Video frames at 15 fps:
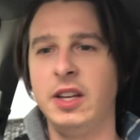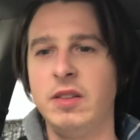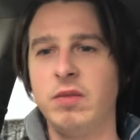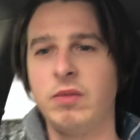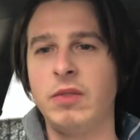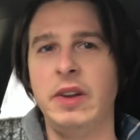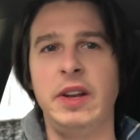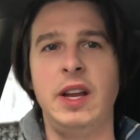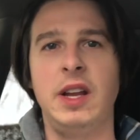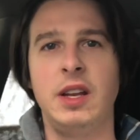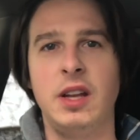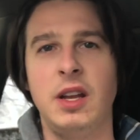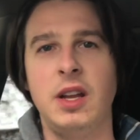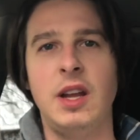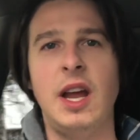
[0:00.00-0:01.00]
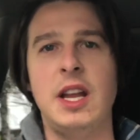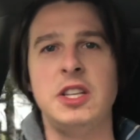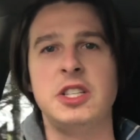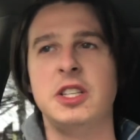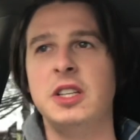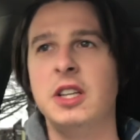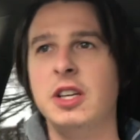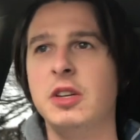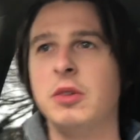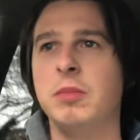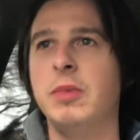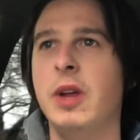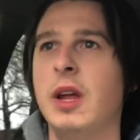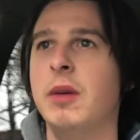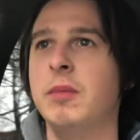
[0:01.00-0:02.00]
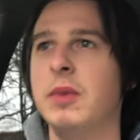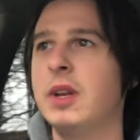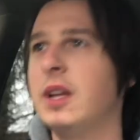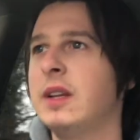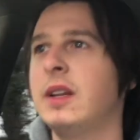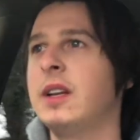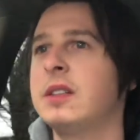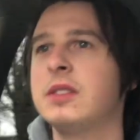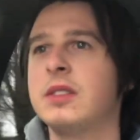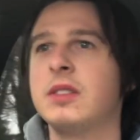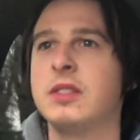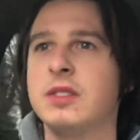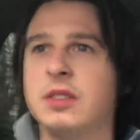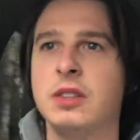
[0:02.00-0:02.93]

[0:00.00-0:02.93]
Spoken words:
You can hear the engine a little bit, but then that's